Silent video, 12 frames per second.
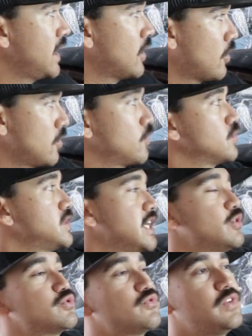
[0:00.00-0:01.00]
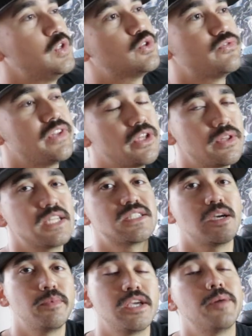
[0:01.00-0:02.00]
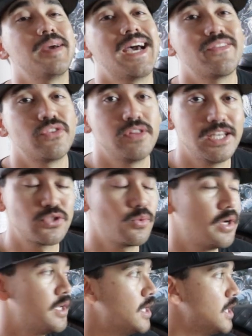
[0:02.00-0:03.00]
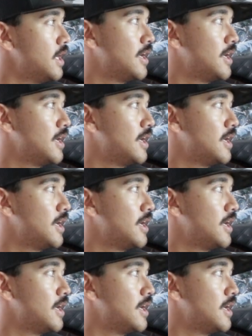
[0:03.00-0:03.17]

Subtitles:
a Hardcore Cycles featured video that's coming up after this one.